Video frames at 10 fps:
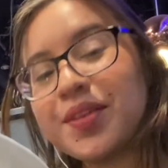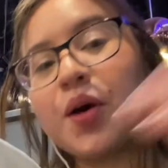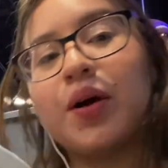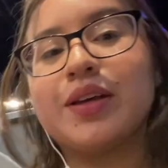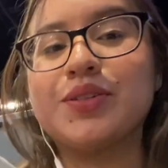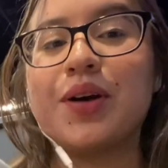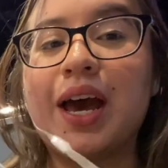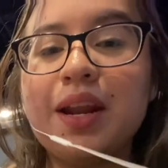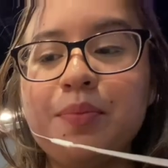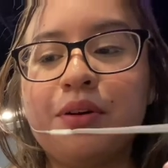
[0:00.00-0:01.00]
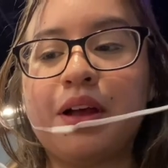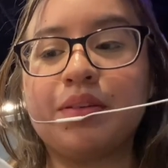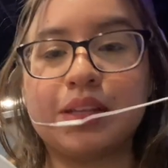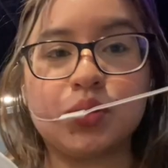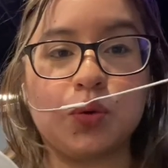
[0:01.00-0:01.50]
Okay, so I had to pull
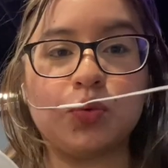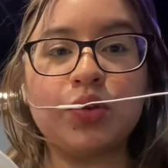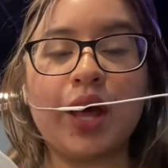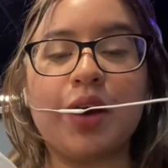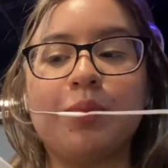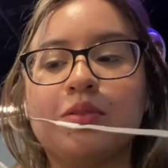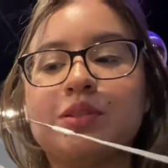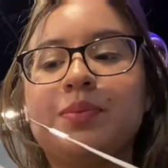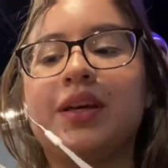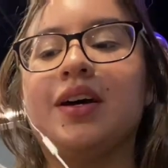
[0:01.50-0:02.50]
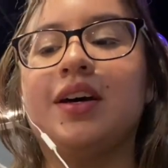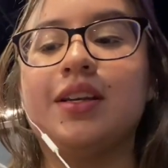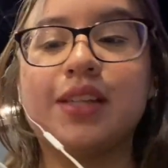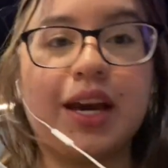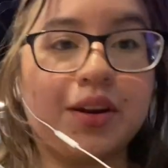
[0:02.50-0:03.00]
out these old reliables
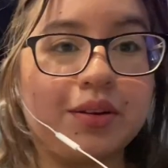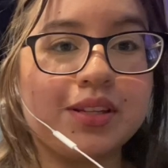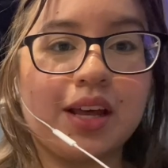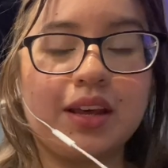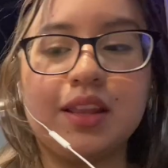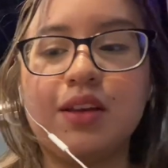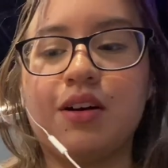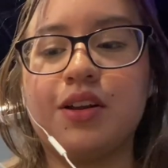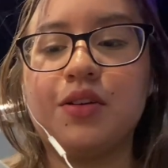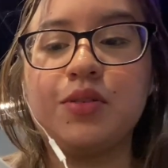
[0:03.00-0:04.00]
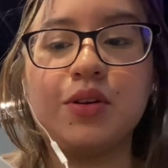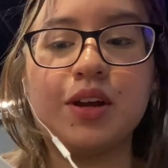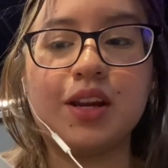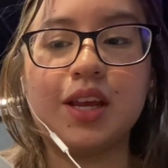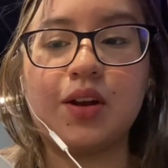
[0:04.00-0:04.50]
because I noticed that in the audio you
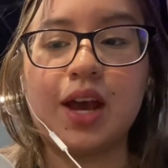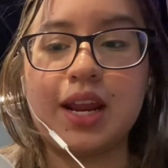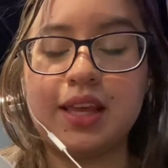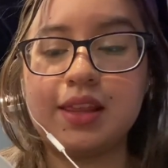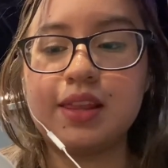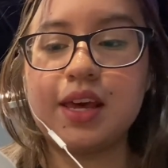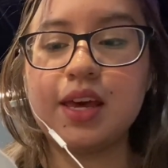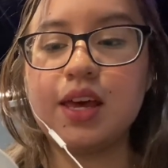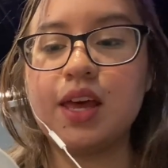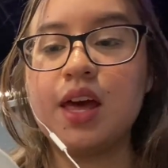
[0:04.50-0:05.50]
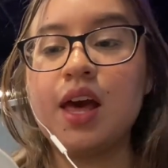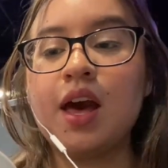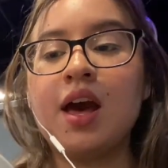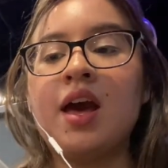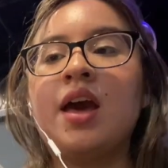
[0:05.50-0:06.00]
couldn't hear anything.
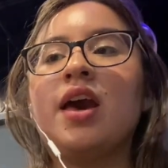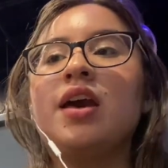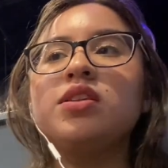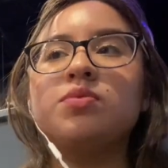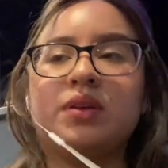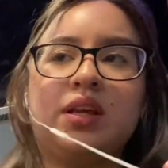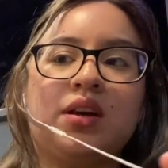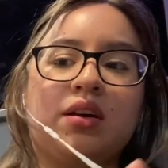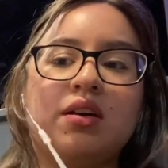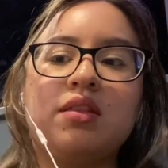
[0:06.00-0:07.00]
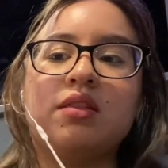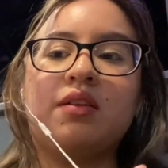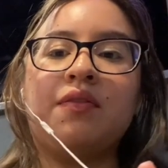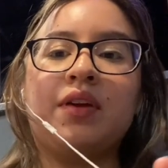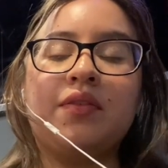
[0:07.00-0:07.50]
It's really good.
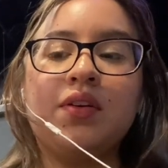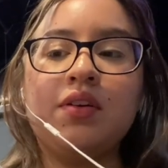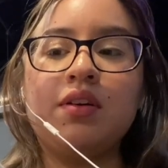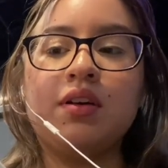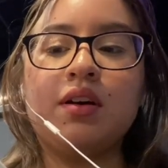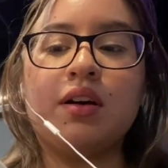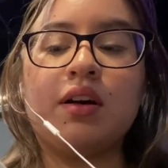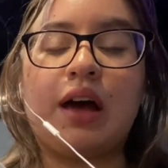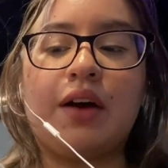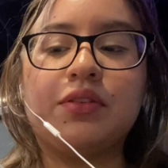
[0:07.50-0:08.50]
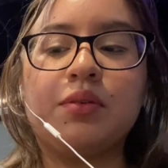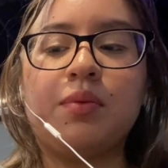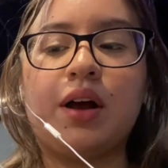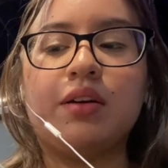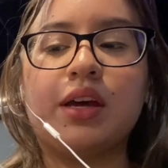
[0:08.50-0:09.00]
The flavor after a
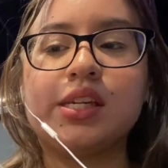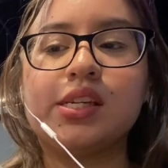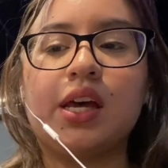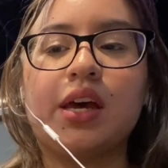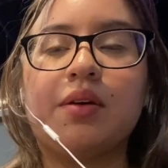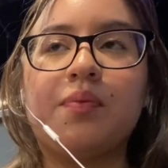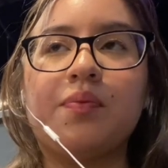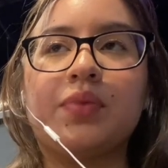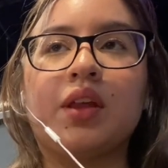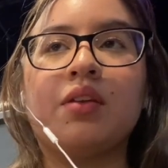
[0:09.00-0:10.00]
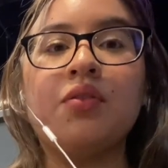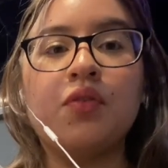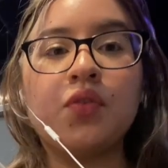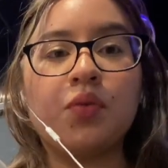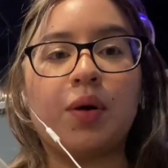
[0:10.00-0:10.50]
while gets like a little
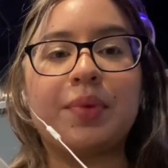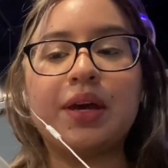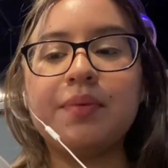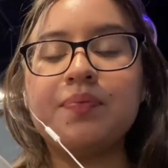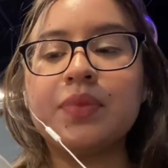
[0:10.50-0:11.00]
overwhelming,